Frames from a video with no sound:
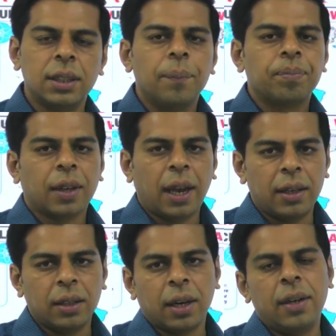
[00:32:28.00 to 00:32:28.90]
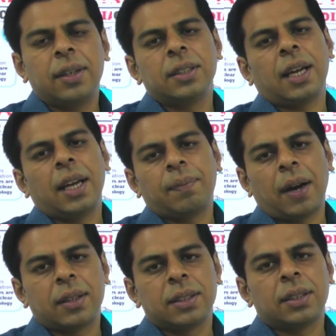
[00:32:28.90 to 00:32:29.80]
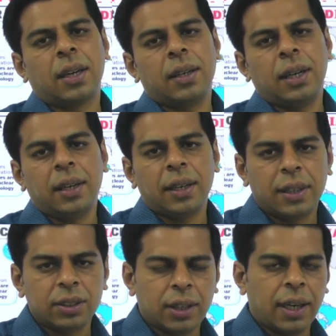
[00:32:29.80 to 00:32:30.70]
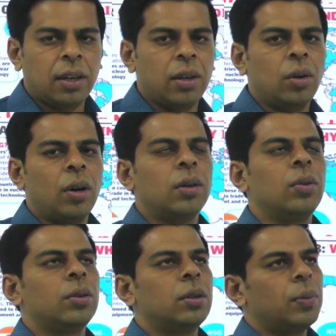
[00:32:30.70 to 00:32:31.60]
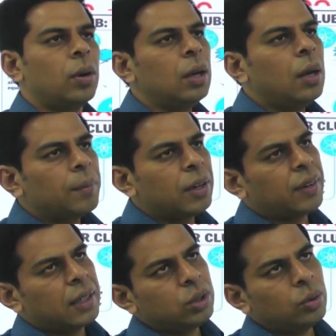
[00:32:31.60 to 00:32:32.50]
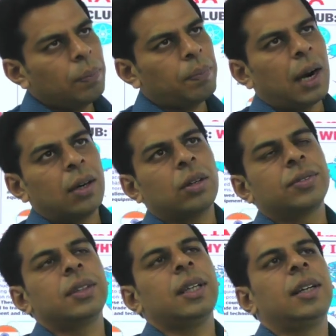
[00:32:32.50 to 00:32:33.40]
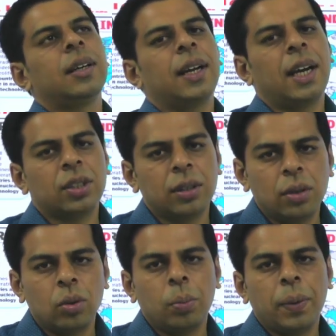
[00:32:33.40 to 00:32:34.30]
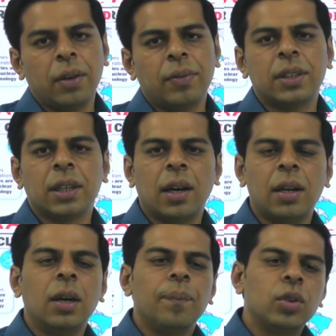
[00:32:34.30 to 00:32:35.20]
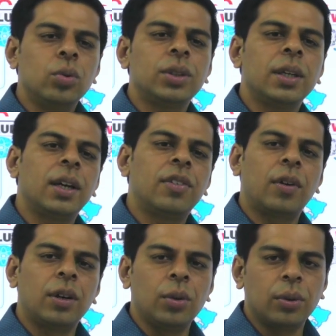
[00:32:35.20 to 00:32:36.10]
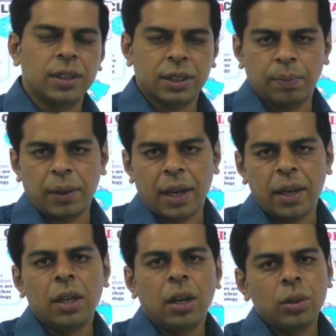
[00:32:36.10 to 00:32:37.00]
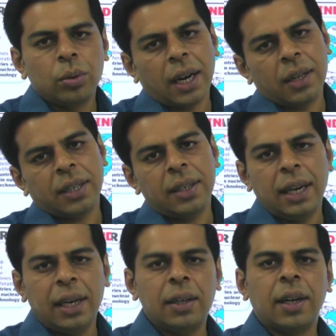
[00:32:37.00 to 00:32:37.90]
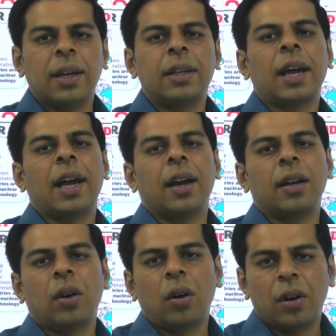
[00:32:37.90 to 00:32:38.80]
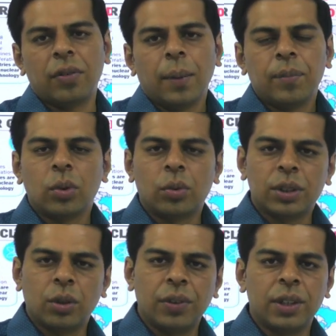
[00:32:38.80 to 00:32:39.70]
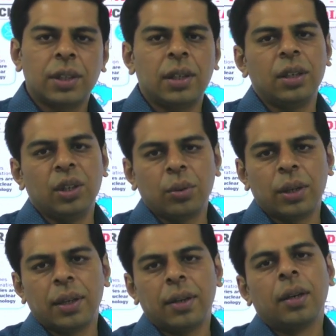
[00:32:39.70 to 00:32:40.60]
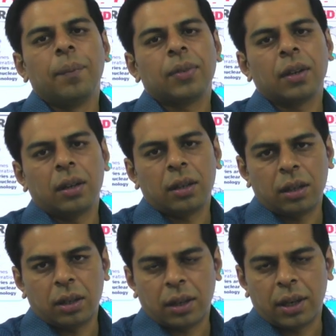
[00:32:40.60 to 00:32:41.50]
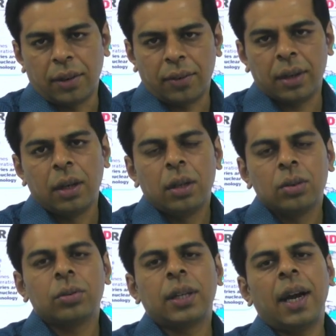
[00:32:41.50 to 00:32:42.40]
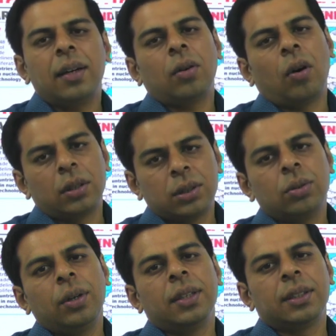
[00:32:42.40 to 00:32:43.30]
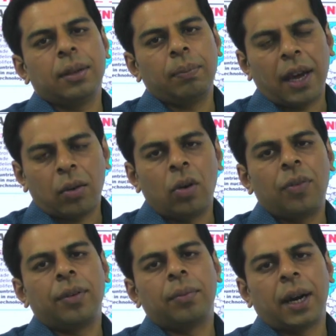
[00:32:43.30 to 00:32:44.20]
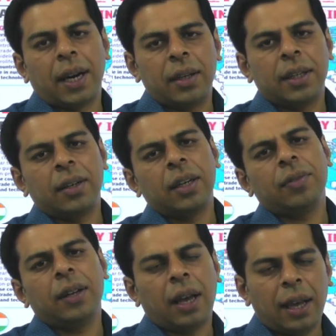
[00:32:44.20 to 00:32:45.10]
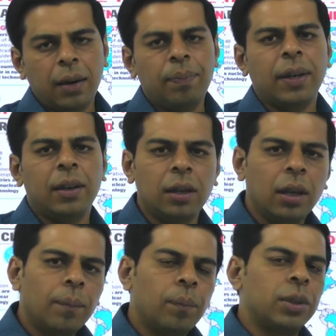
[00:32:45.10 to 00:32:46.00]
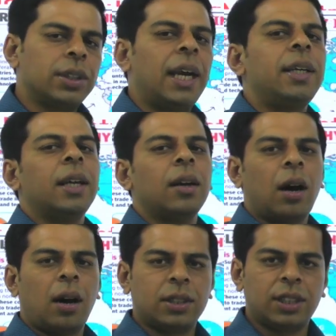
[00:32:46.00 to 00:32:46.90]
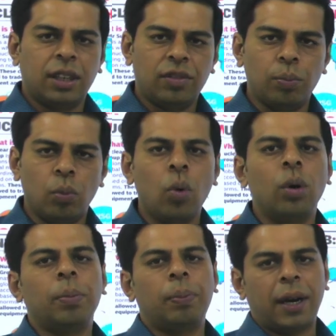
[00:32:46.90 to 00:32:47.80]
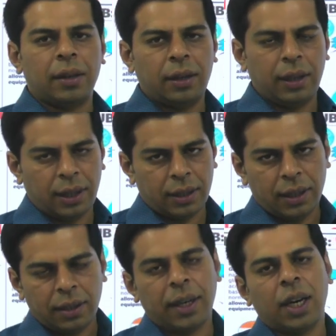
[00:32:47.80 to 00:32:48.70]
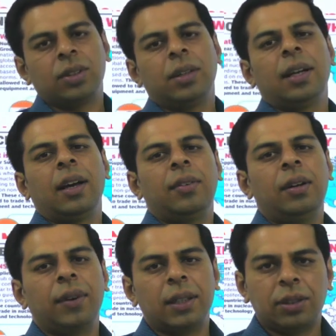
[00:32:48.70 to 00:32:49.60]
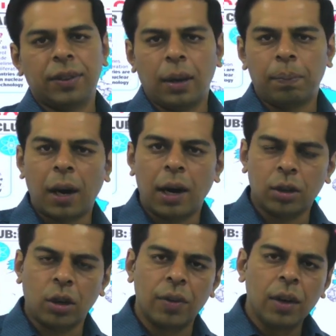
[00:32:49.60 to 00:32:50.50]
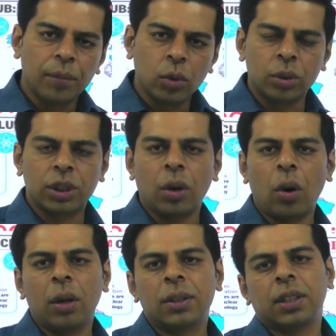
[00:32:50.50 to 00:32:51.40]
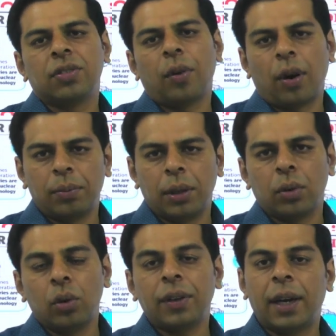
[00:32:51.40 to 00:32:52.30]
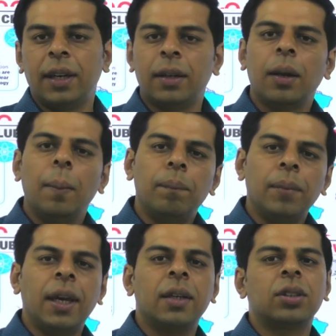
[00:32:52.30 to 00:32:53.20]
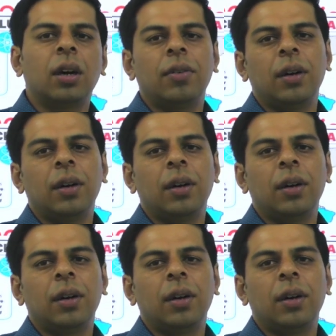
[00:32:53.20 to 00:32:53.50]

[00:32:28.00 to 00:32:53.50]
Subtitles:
and the countries like Pakistan, India, Israel are not looked upon. But once you are part of such international grouping which are using it for nuclear supply, you get that indirect tag of, you could say, official nuclear country. So that also is in back of our mind, that it will help in presenting ourselves more better at international level once we are part of, you could say, all such formal groups, and it makes our